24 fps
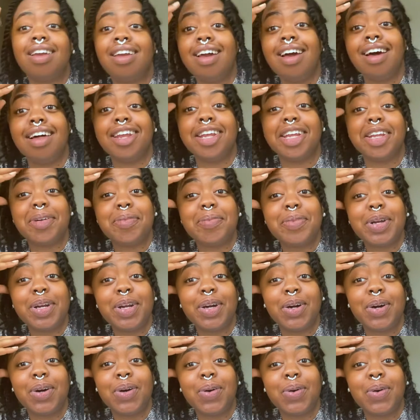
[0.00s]
Yeah, let me
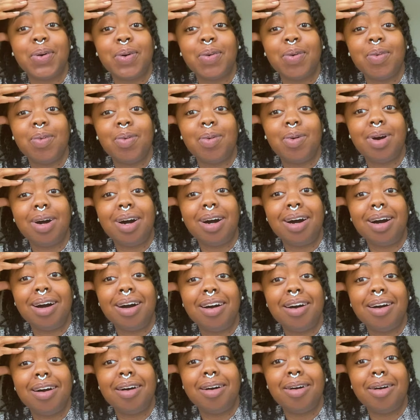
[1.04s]
know
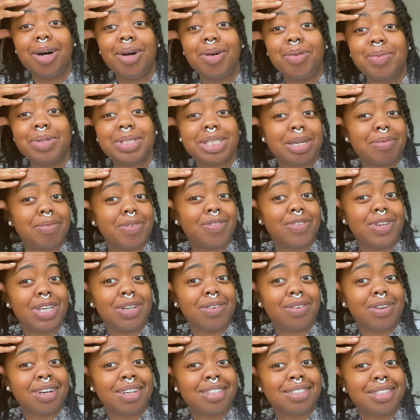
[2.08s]
what type of
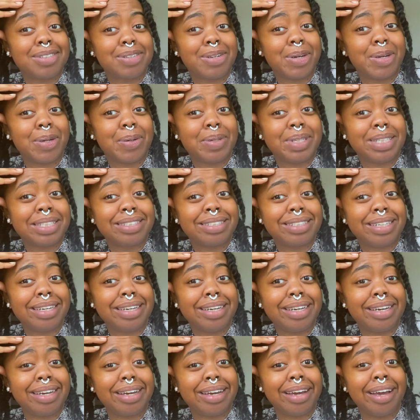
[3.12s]
video content y'all want to
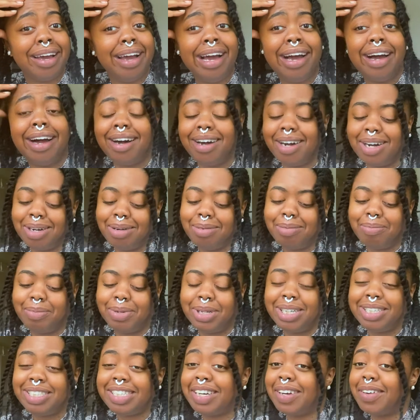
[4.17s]
see.
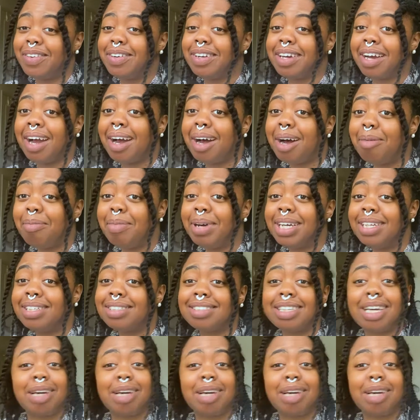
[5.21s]
Put it down in the comments.